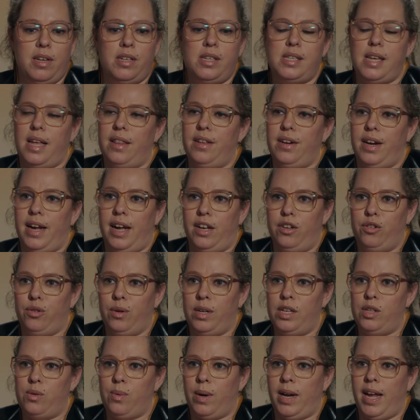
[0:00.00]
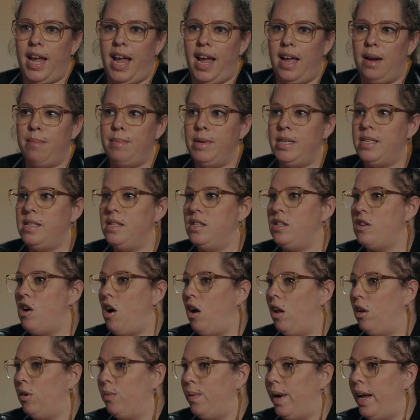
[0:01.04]
there's other countries where cannabis is
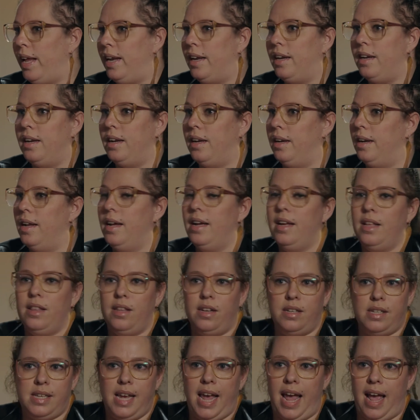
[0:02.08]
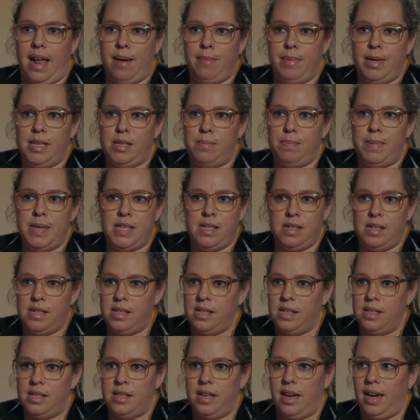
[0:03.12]
tolerated, and there's cannabis
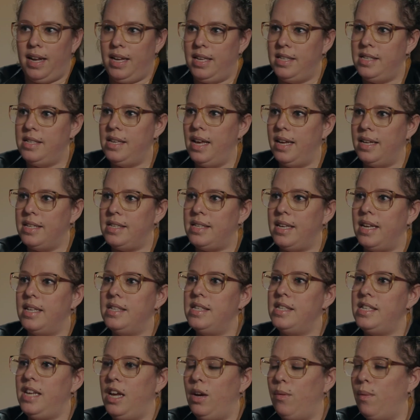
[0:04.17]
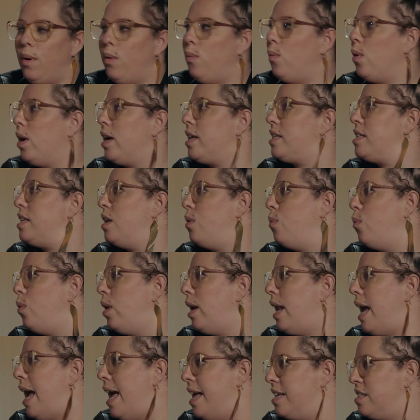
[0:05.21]
businesses that exist, and see what works and
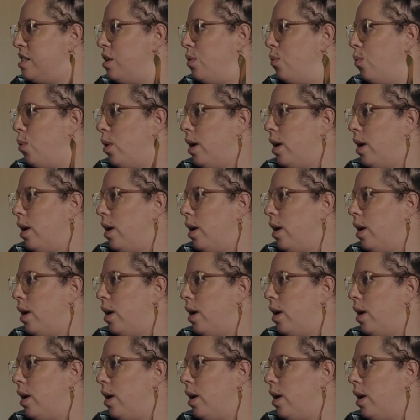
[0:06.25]
what hasn't